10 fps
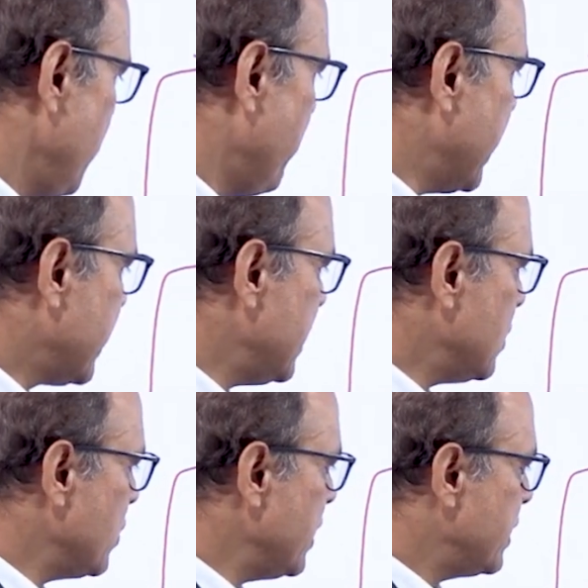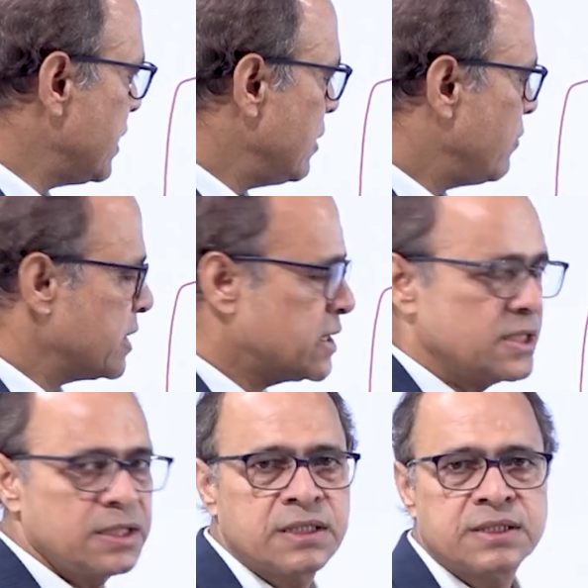Market oriented
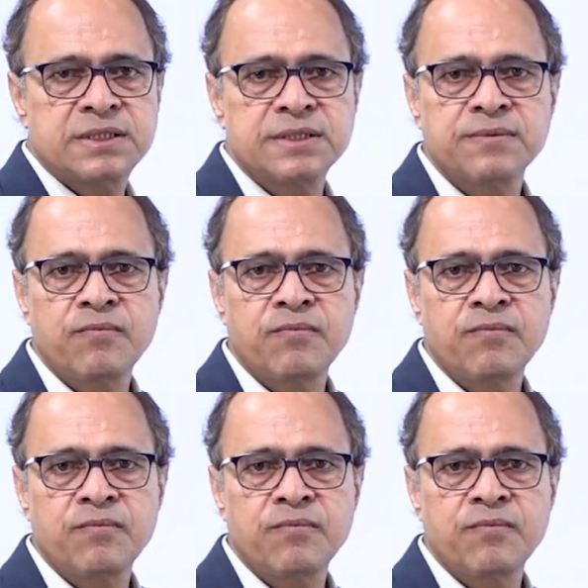versus others.